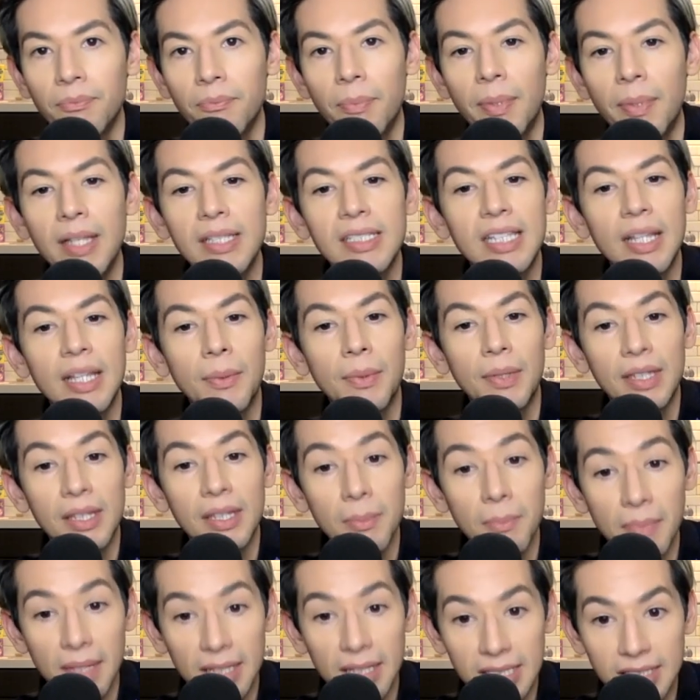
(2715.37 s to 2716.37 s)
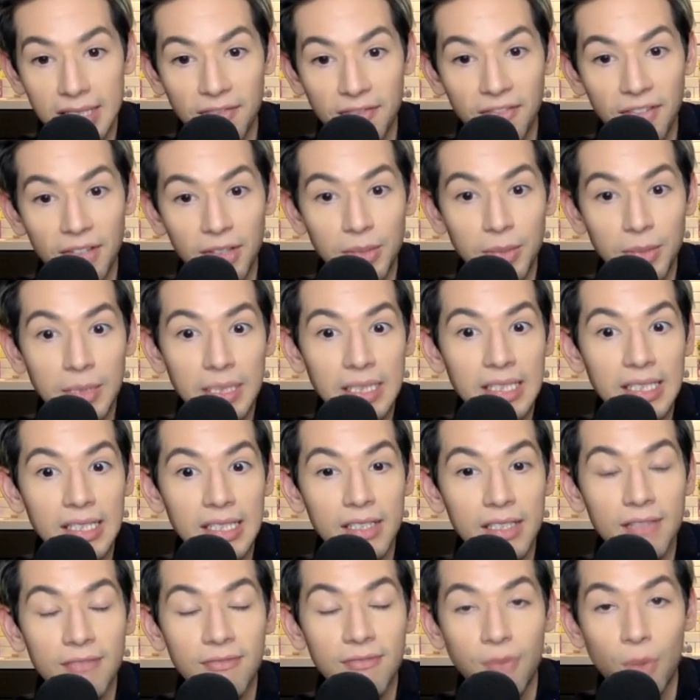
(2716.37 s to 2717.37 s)
because they were in the midst of filming
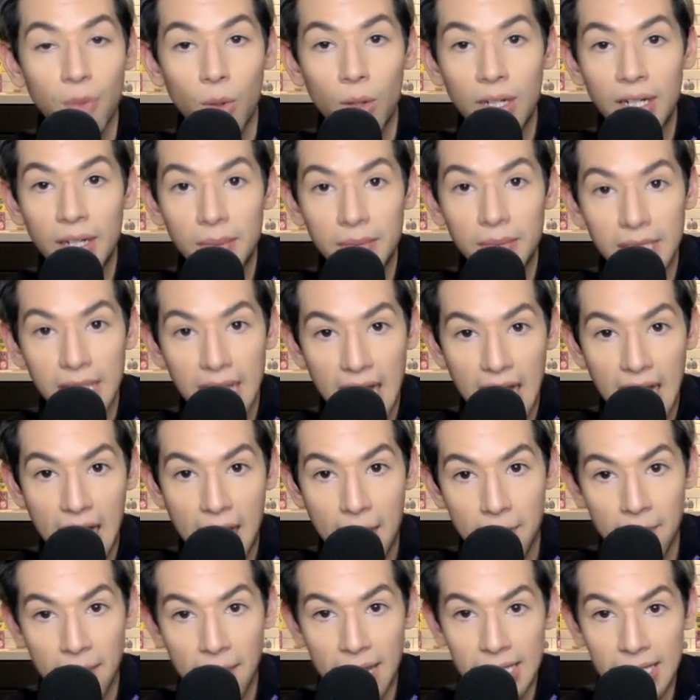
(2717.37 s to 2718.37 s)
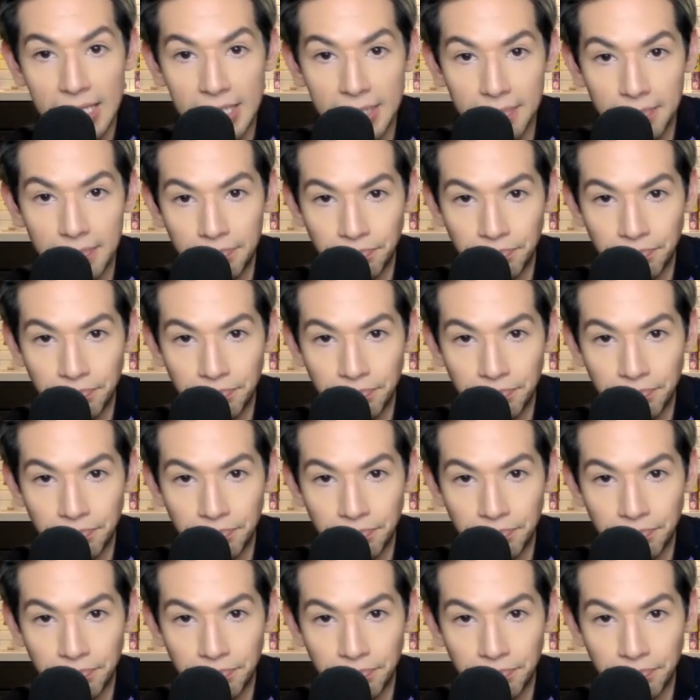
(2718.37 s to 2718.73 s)
season four and it was a hot mess.